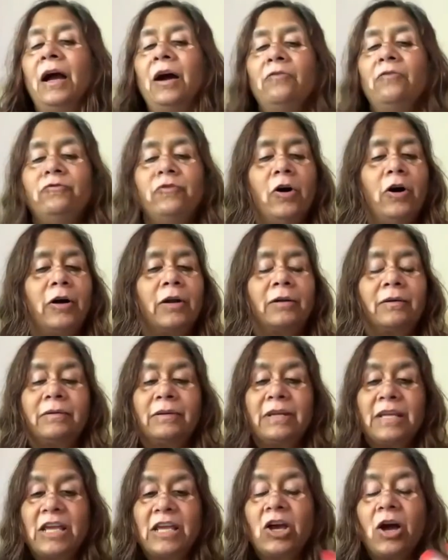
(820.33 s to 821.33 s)
For
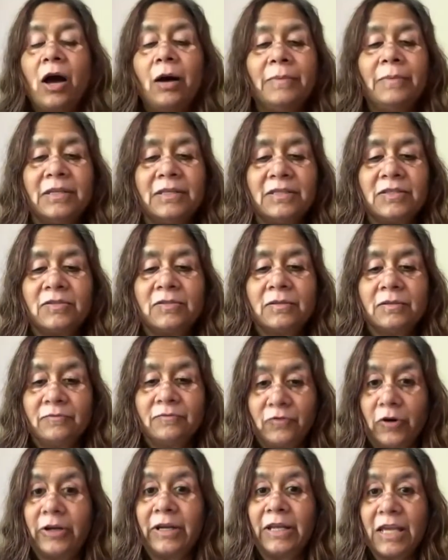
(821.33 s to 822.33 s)
e-commerce.
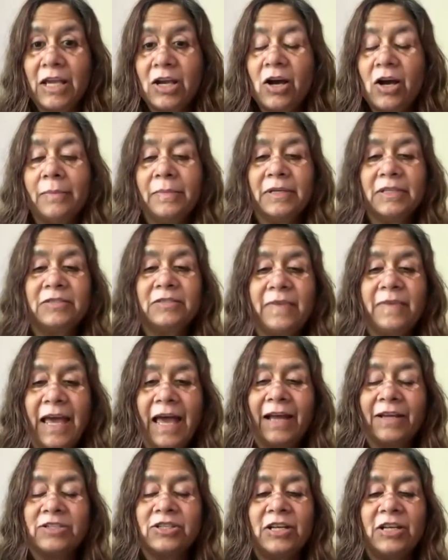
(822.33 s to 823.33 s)
For e-commerce, we
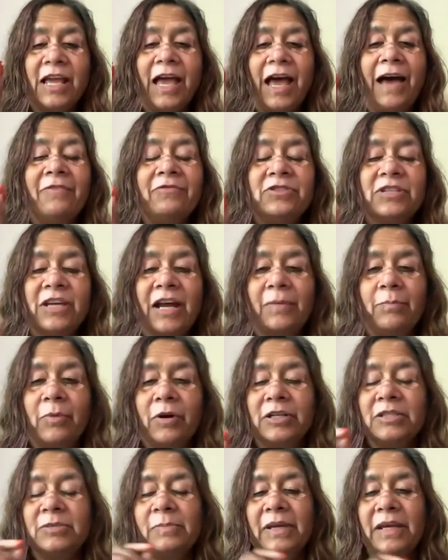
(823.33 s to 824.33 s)
actually have
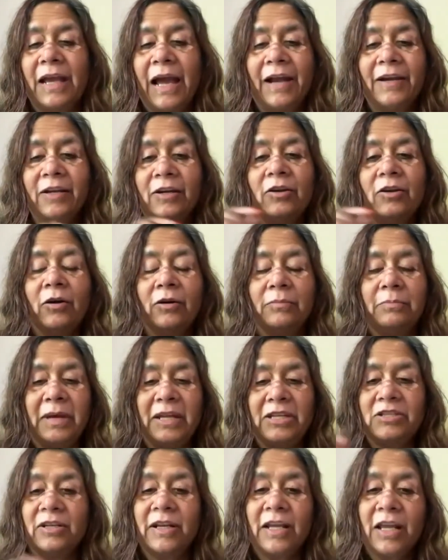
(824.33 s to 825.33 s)
chatbots being added on
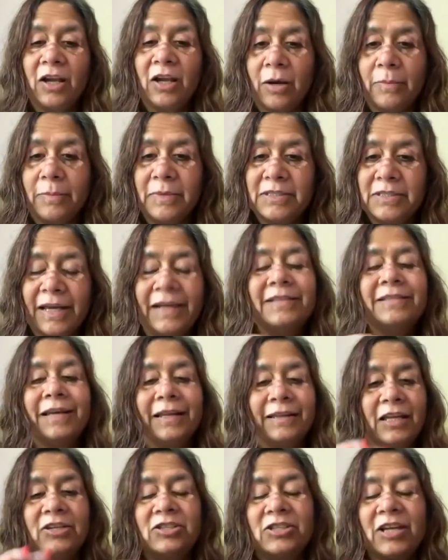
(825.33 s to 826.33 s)
major e-commerce sites,
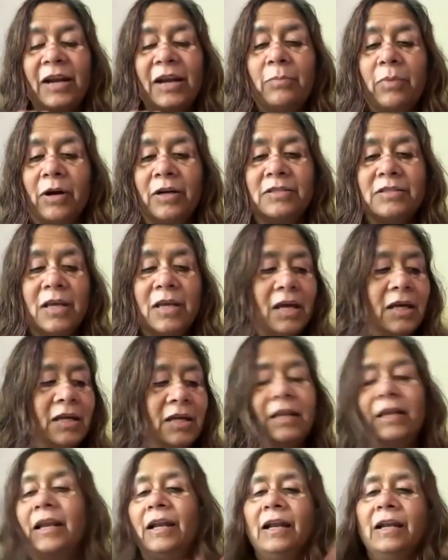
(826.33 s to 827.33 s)
and they are chatbots.
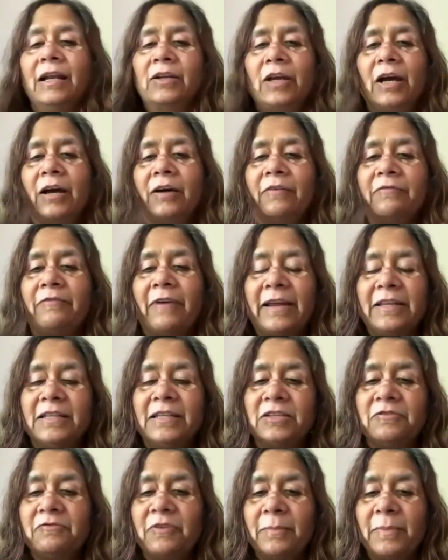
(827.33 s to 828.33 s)
Find
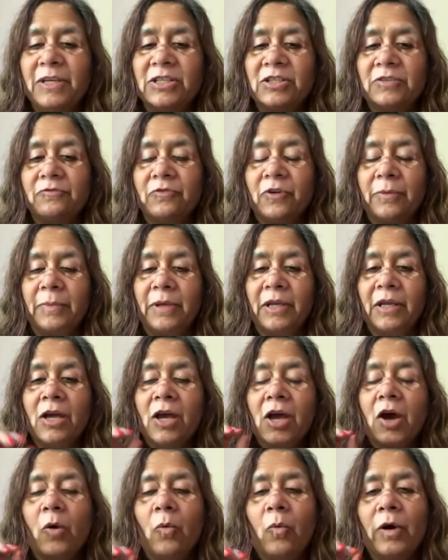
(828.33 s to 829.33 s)
this information for me.
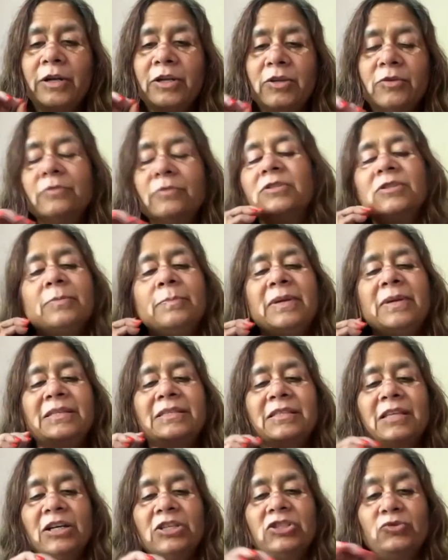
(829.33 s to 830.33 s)
What used to be
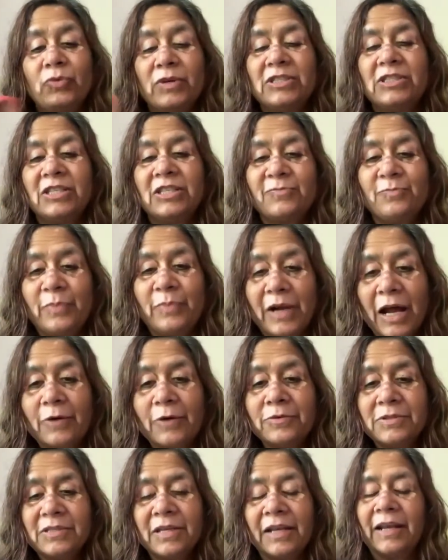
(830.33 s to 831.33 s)
search versus
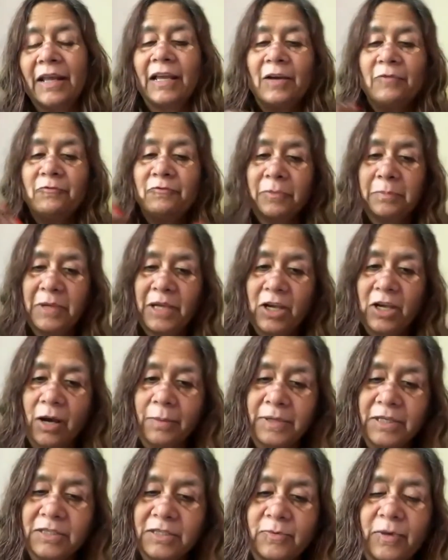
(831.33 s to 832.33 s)
browse, and I come from
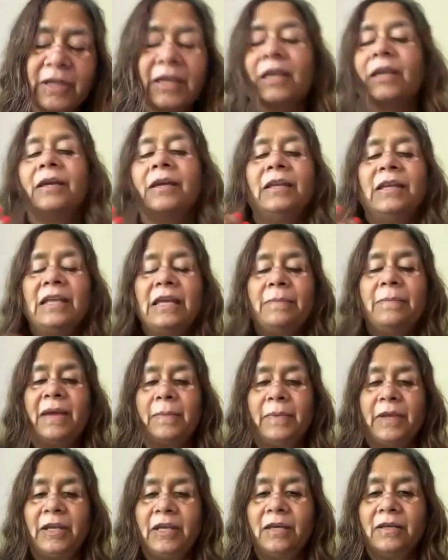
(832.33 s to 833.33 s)
e-commerce, working in
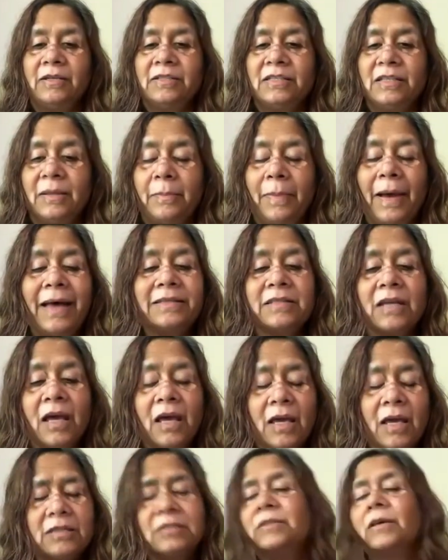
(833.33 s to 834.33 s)
eBay many years in the past.
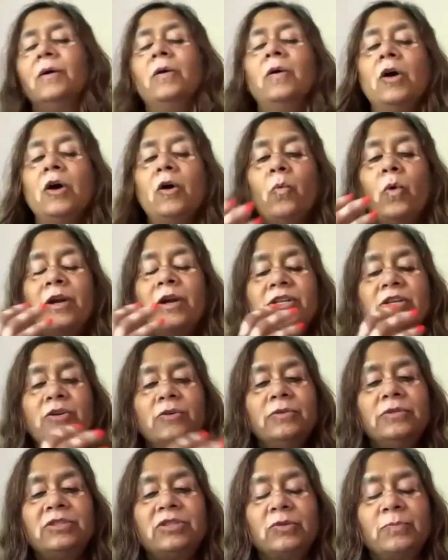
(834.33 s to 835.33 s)
So what
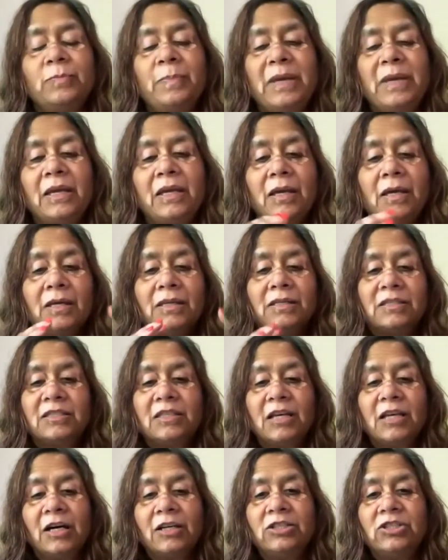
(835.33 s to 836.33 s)
used to be
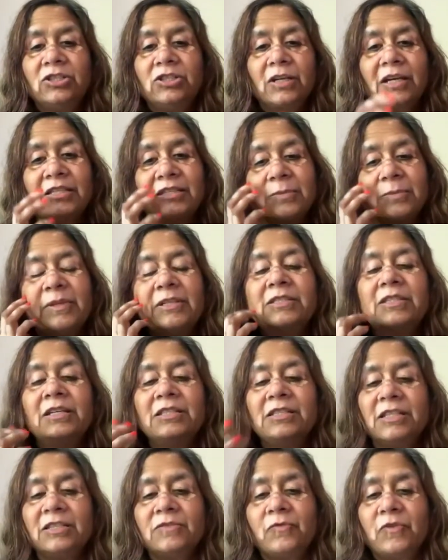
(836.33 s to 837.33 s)
search, customer
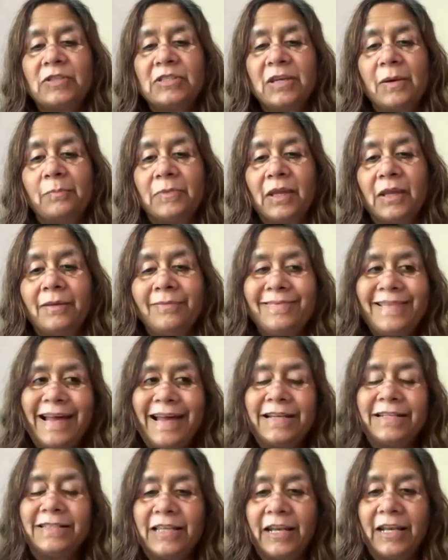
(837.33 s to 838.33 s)
searches for something,
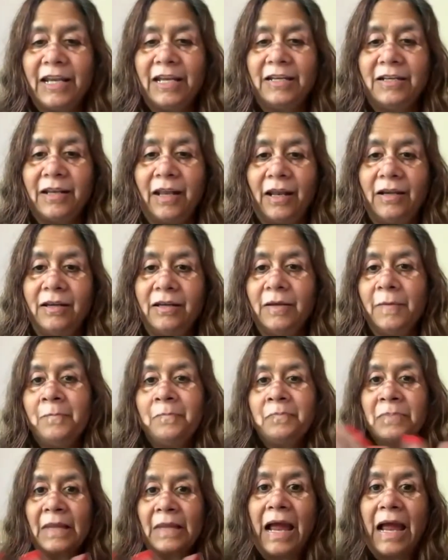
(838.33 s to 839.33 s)
that's their intent.
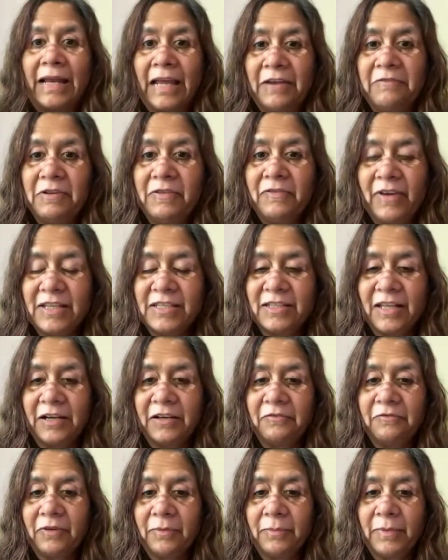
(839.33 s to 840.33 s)
Can we fetch
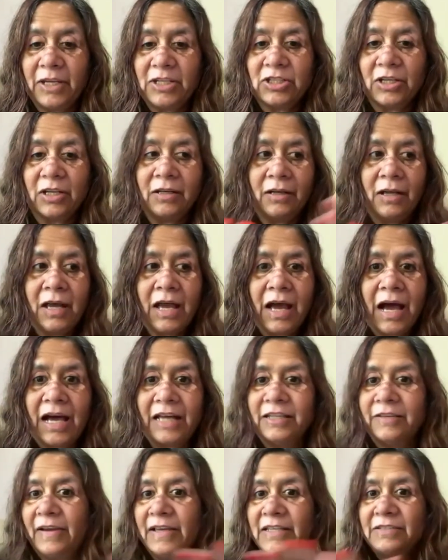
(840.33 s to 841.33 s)
that information?
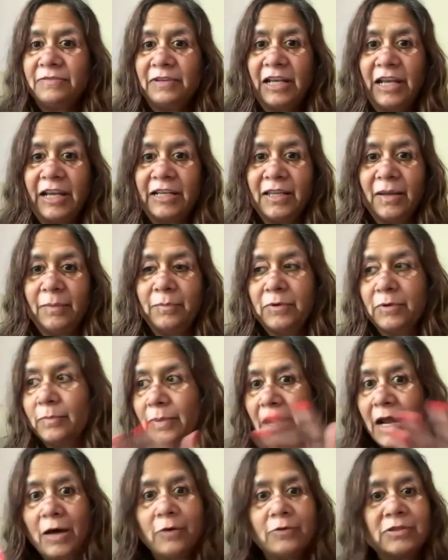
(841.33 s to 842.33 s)
Otherwise, we lead them to
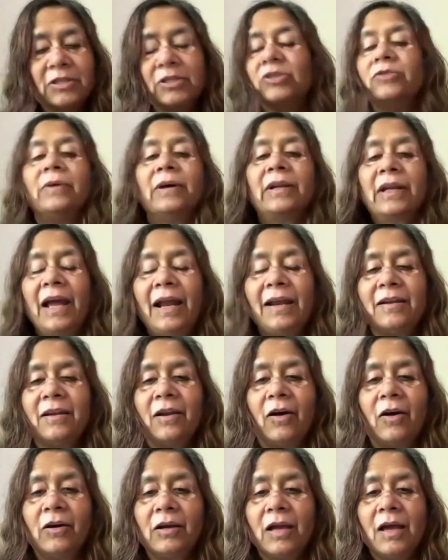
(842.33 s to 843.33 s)
browse into our
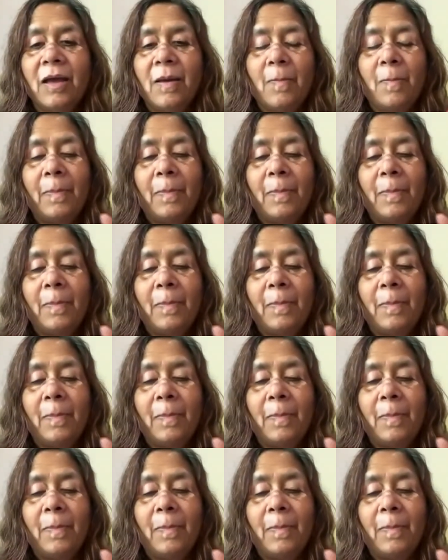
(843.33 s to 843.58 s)
catalog.